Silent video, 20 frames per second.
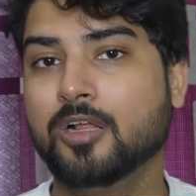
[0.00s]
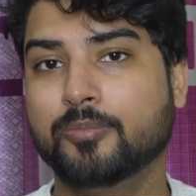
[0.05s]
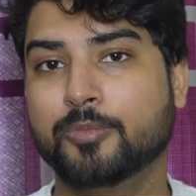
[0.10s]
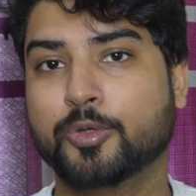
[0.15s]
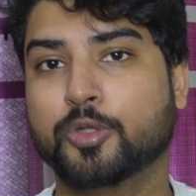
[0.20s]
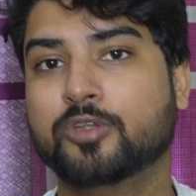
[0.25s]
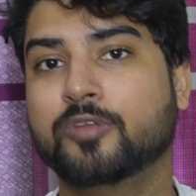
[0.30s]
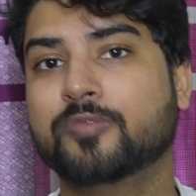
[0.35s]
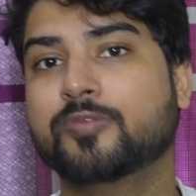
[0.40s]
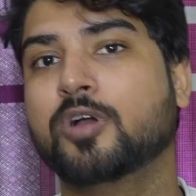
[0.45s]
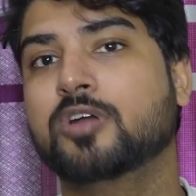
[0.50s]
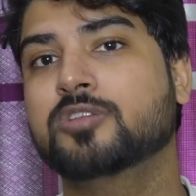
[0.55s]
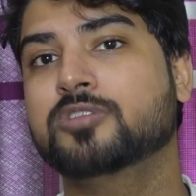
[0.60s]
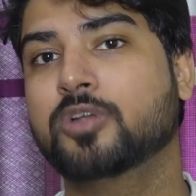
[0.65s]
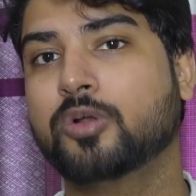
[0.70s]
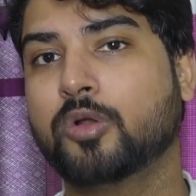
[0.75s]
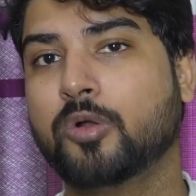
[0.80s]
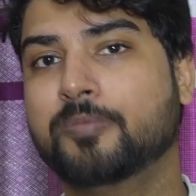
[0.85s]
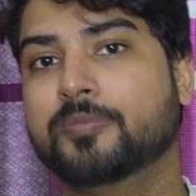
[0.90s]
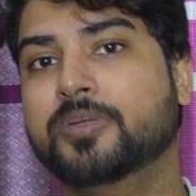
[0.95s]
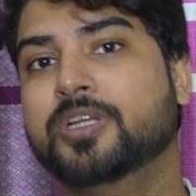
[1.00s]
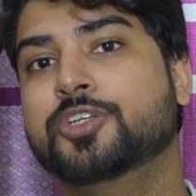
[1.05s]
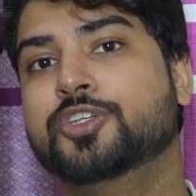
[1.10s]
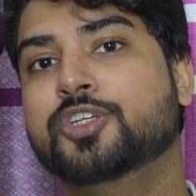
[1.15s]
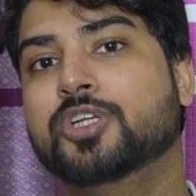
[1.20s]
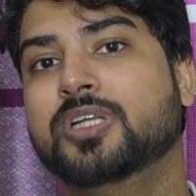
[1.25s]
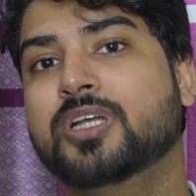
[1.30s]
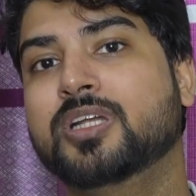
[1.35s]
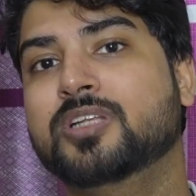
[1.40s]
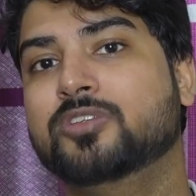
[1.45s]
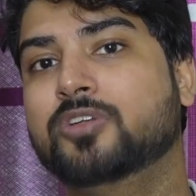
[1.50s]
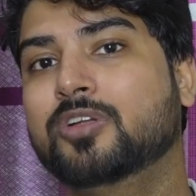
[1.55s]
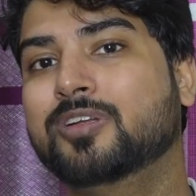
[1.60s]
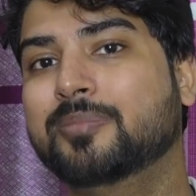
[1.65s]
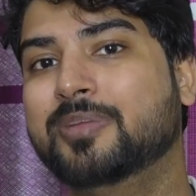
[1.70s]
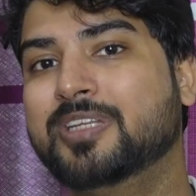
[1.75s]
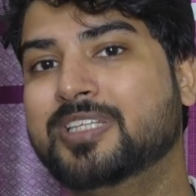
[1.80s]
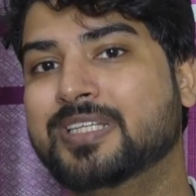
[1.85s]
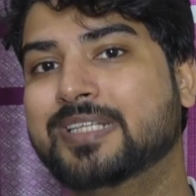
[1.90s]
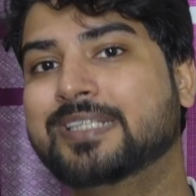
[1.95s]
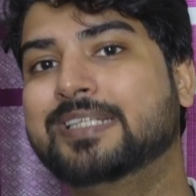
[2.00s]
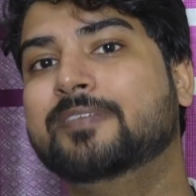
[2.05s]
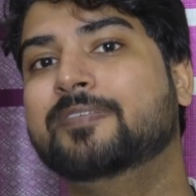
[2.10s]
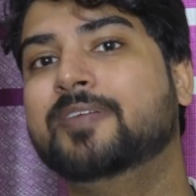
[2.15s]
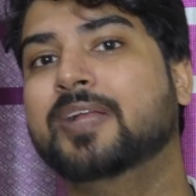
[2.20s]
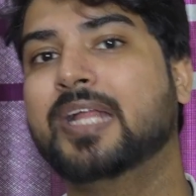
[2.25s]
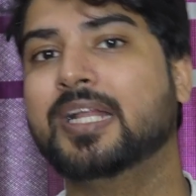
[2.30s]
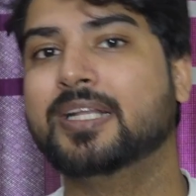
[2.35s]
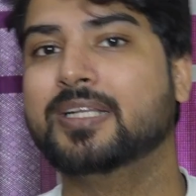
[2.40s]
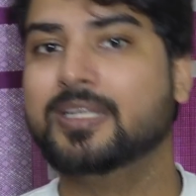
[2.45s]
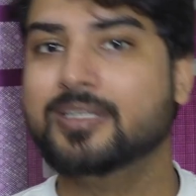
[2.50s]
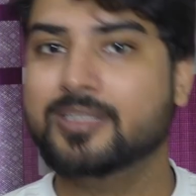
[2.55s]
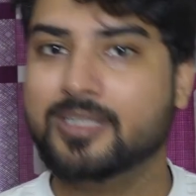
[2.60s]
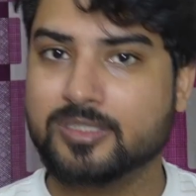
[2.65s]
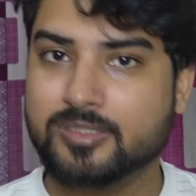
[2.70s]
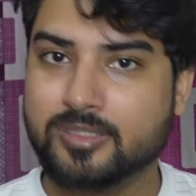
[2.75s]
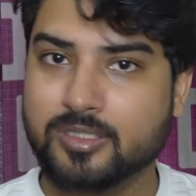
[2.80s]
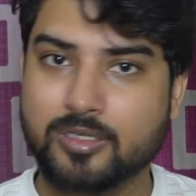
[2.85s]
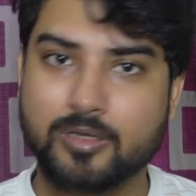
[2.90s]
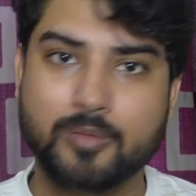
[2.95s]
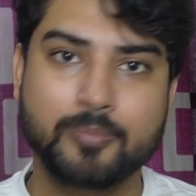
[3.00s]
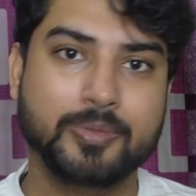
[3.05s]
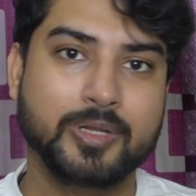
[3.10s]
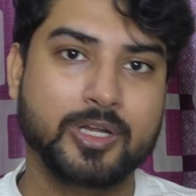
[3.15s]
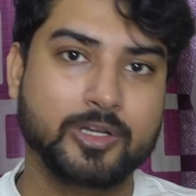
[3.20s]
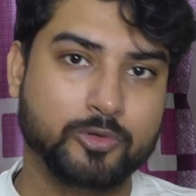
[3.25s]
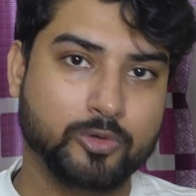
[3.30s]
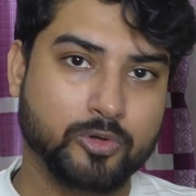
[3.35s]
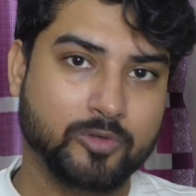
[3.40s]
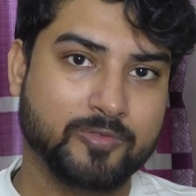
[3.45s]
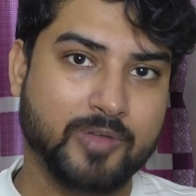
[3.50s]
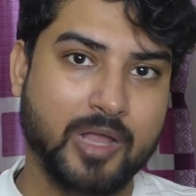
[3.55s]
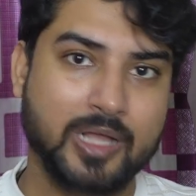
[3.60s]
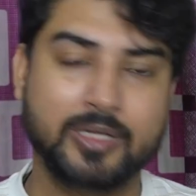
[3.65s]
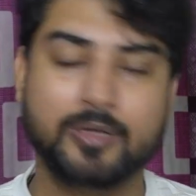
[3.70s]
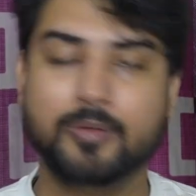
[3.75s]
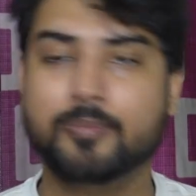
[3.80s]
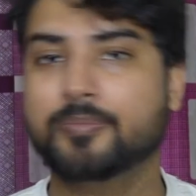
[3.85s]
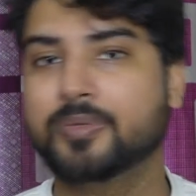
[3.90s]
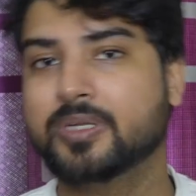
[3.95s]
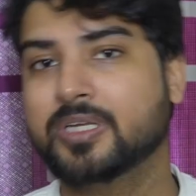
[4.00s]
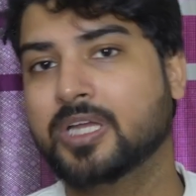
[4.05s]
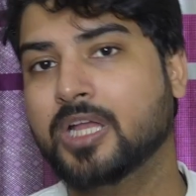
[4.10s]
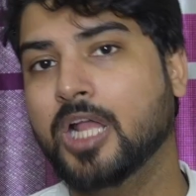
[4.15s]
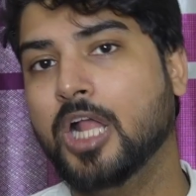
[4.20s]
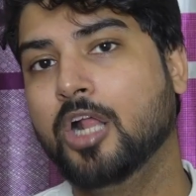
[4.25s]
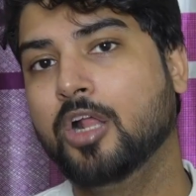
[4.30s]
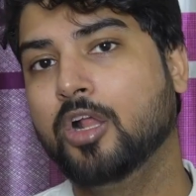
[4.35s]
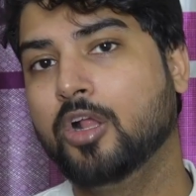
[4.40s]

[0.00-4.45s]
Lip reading: because of course the combination here is going to be significantly lesser compared to a FAANG company